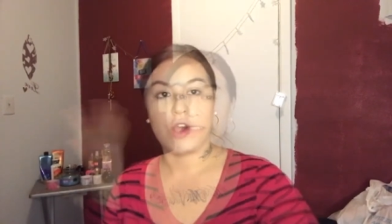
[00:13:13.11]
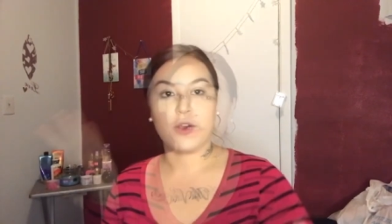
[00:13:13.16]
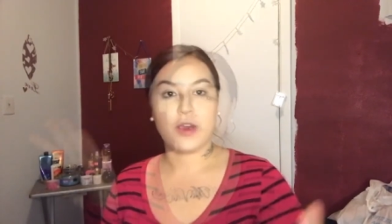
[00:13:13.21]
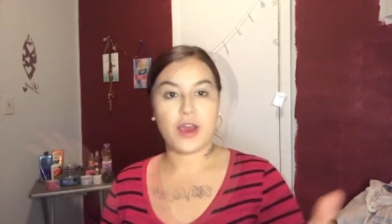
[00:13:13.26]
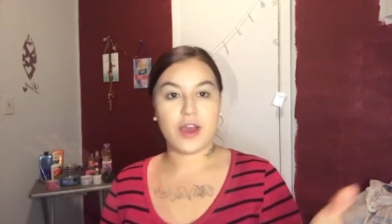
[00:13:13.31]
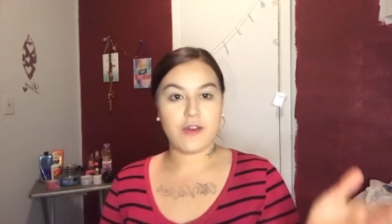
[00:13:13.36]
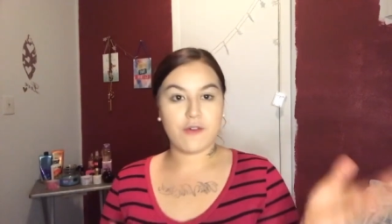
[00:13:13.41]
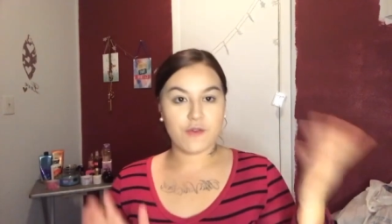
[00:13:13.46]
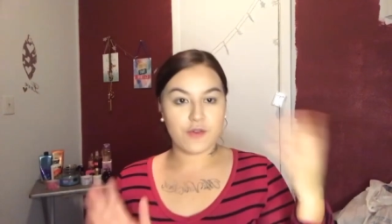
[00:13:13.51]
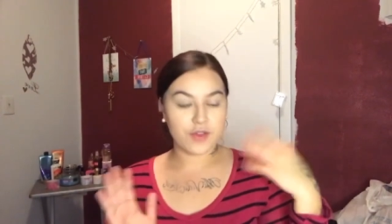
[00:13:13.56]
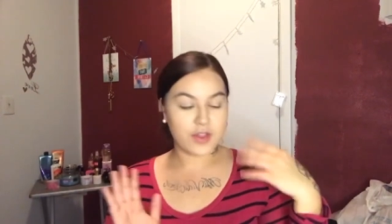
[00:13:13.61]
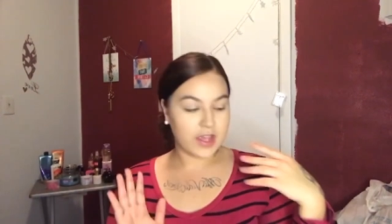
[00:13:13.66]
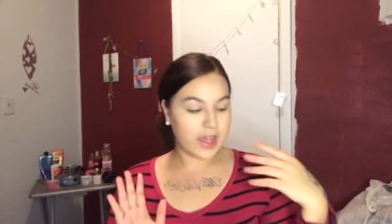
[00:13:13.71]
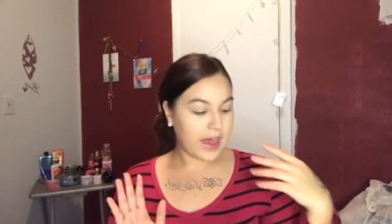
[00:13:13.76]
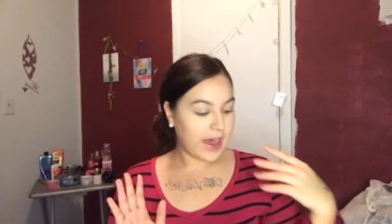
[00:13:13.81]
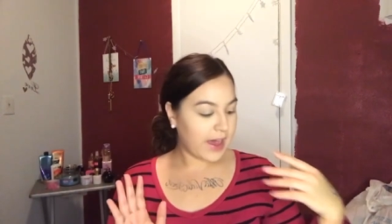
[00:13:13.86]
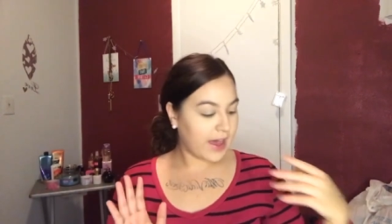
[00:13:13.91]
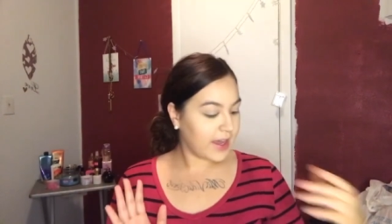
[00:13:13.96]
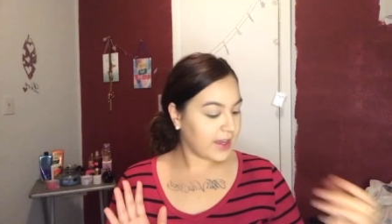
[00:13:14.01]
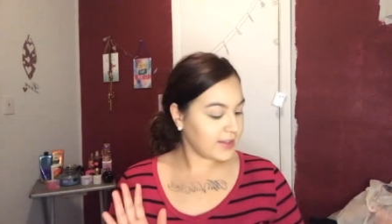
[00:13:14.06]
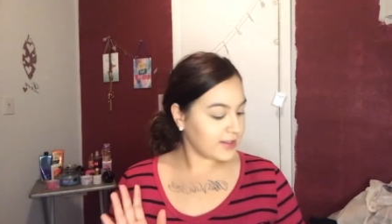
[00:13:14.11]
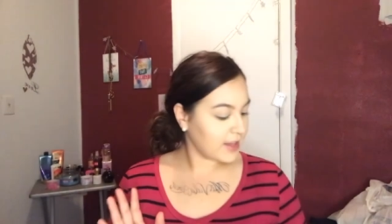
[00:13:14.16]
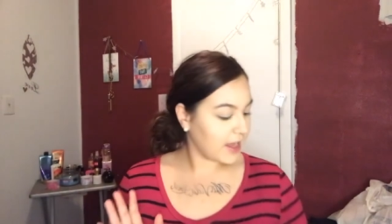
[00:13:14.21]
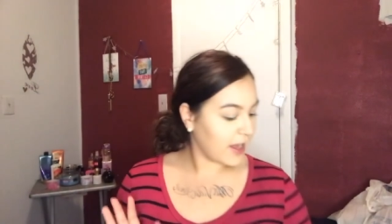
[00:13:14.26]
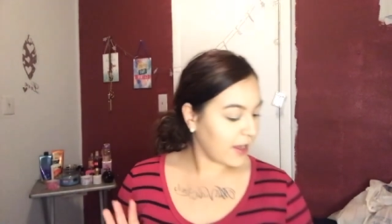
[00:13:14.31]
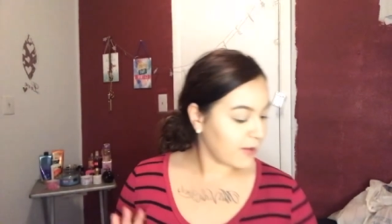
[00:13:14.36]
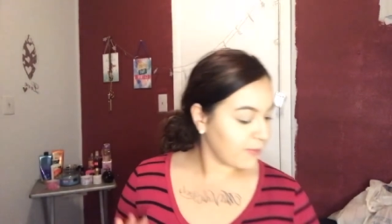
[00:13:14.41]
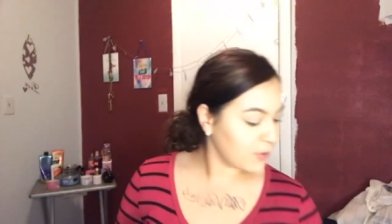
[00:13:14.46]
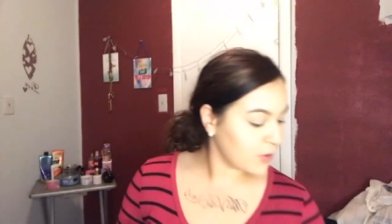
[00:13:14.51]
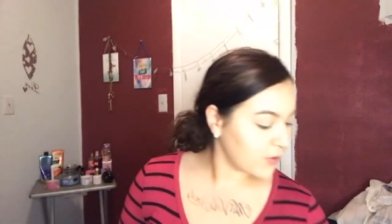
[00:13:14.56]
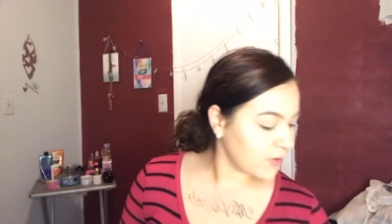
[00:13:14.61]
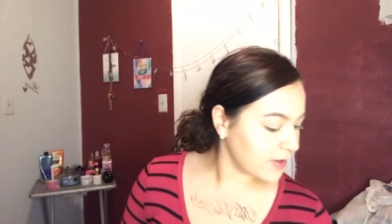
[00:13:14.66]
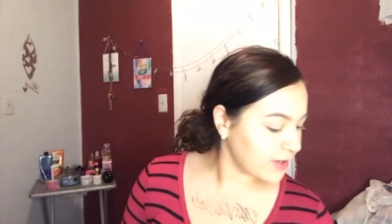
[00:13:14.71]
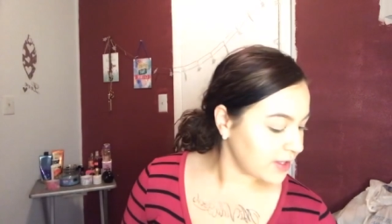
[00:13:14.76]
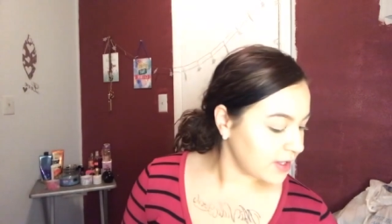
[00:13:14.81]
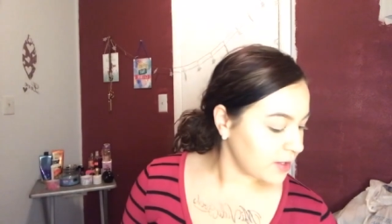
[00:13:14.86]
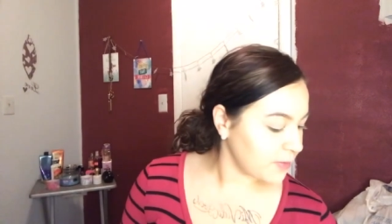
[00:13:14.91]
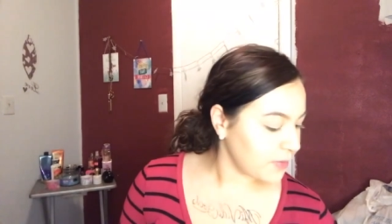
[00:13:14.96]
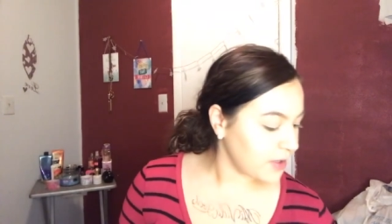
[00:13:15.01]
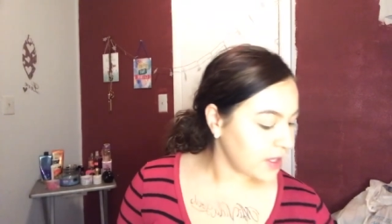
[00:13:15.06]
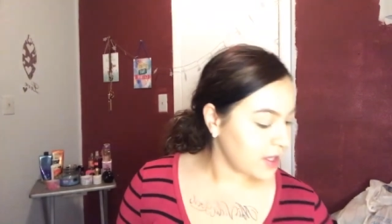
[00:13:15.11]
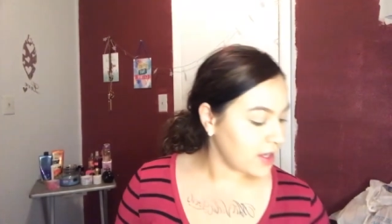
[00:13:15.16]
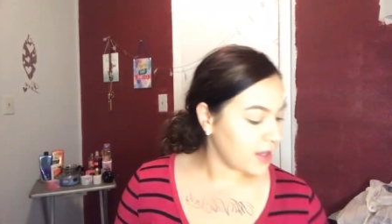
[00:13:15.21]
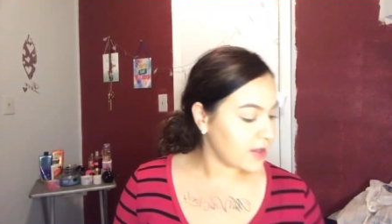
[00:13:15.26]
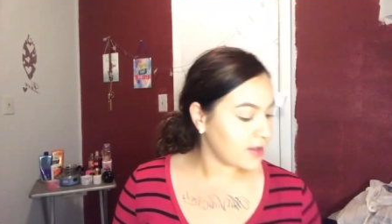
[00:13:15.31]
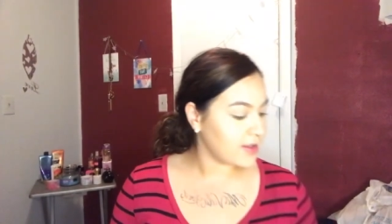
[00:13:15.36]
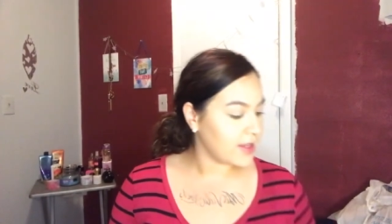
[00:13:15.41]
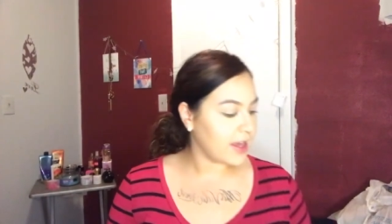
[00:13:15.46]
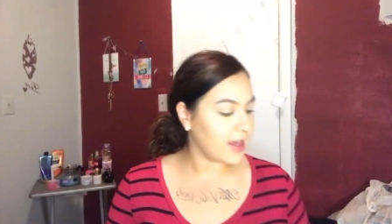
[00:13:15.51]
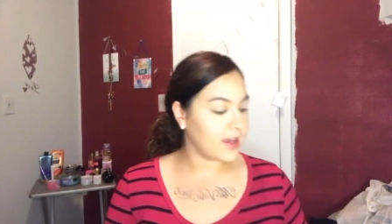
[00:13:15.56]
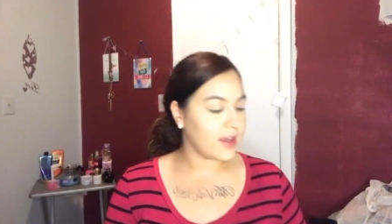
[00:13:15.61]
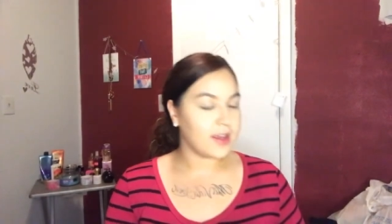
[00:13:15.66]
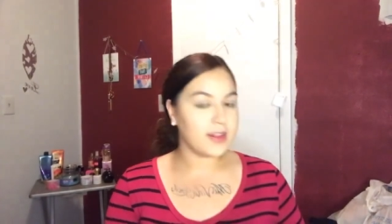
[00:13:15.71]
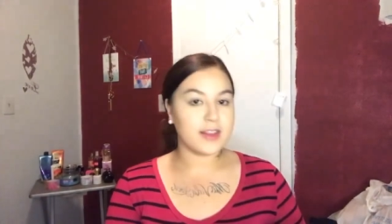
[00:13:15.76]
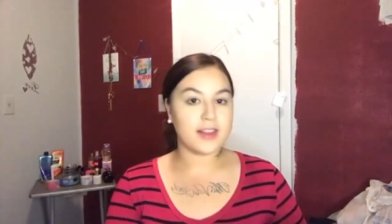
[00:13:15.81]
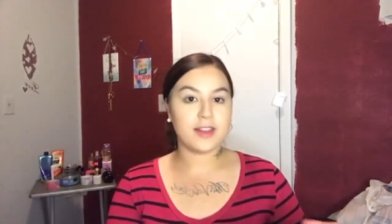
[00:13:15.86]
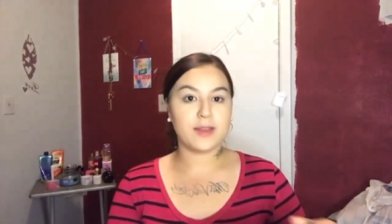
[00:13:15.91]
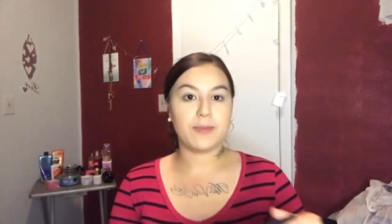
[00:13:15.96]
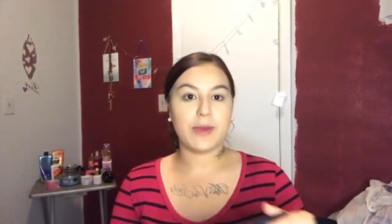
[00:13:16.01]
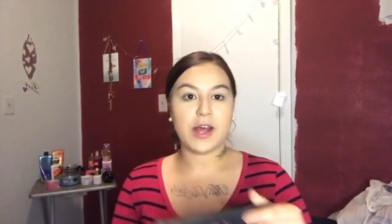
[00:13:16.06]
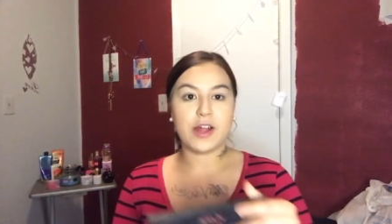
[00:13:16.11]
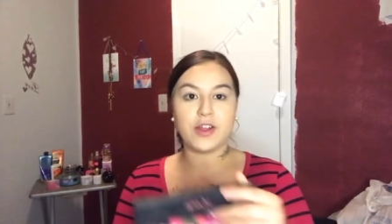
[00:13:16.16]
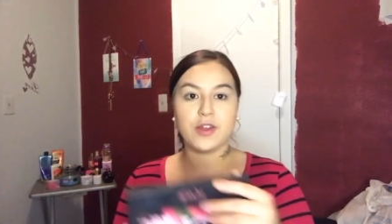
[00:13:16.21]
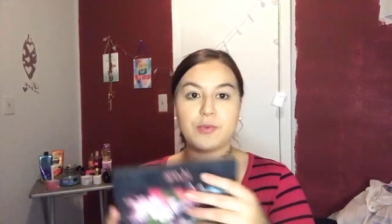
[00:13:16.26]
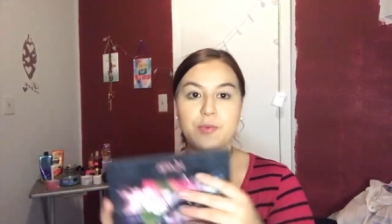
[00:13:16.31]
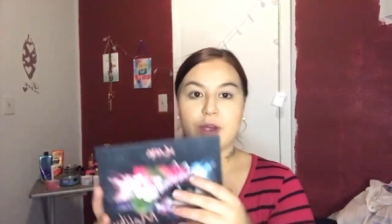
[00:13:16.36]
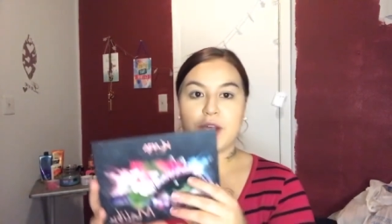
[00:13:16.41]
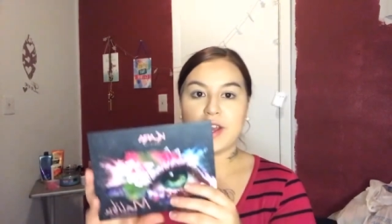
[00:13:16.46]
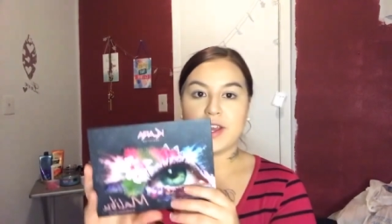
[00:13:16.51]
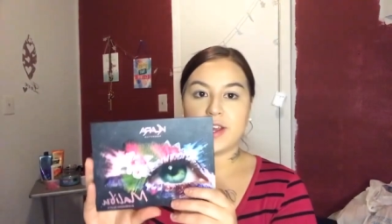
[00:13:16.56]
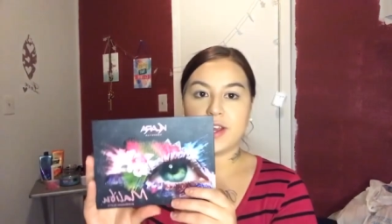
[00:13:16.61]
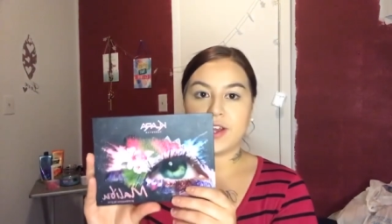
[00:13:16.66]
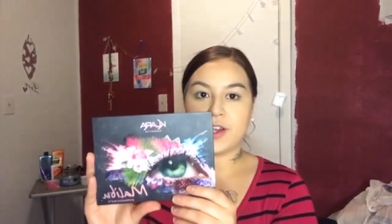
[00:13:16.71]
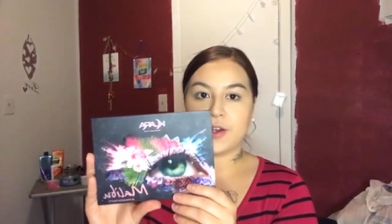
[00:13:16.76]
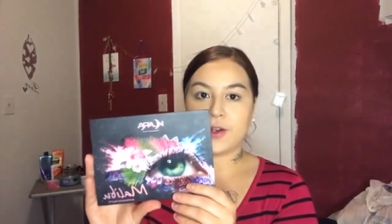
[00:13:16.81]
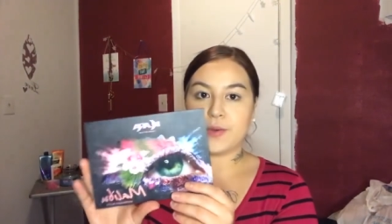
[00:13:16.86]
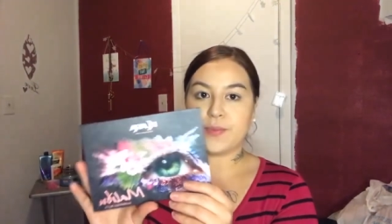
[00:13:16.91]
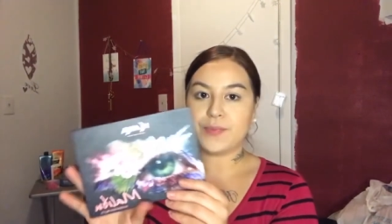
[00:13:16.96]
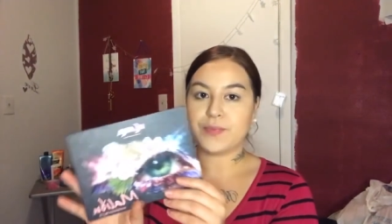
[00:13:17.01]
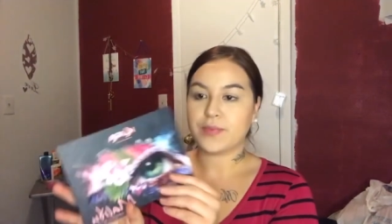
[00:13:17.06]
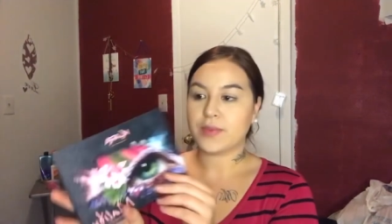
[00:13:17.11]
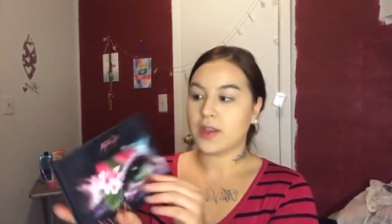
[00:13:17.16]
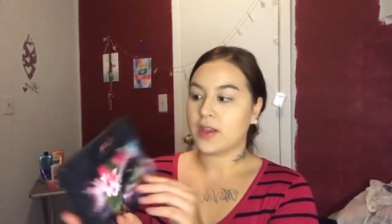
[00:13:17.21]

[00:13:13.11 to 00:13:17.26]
Alright, for the eyes, I'm going to be taking this palette right here.